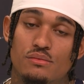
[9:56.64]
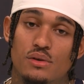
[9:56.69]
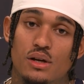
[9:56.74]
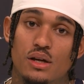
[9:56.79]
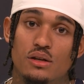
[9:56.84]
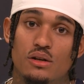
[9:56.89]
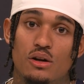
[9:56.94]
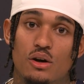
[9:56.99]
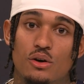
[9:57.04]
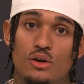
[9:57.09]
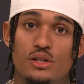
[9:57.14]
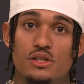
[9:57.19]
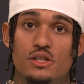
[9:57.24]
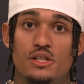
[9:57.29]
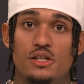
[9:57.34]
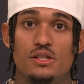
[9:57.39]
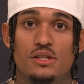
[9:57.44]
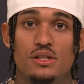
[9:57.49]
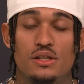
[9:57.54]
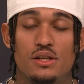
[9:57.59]
And, you know,
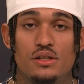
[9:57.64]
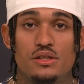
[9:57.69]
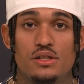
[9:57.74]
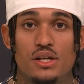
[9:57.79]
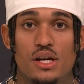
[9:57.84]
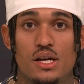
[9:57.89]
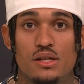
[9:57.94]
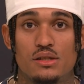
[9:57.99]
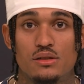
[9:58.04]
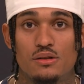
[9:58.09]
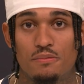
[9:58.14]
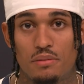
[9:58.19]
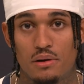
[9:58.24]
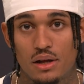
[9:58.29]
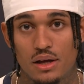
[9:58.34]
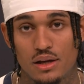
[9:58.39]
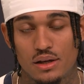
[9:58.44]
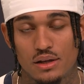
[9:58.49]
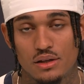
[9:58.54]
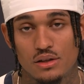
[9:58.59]
he's getting a chance to
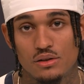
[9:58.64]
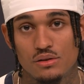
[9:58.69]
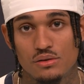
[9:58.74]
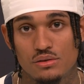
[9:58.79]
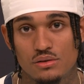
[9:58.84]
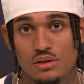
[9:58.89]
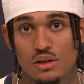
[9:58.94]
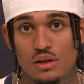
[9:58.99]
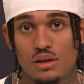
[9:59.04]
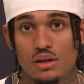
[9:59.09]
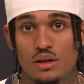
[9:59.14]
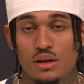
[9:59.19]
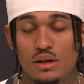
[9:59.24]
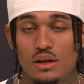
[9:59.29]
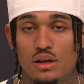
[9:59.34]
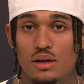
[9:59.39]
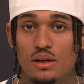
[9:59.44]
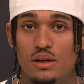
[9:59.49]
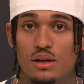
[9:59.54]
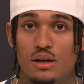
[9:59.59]
play in Houston and
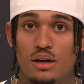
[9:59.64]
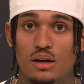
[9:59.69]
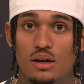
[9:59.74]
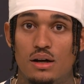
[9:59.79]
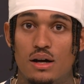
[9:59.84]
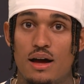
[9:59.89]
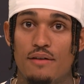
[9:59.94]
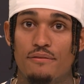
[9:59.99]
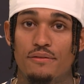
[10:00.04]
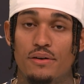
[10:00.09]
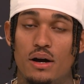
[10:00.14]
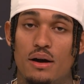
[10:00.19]
have an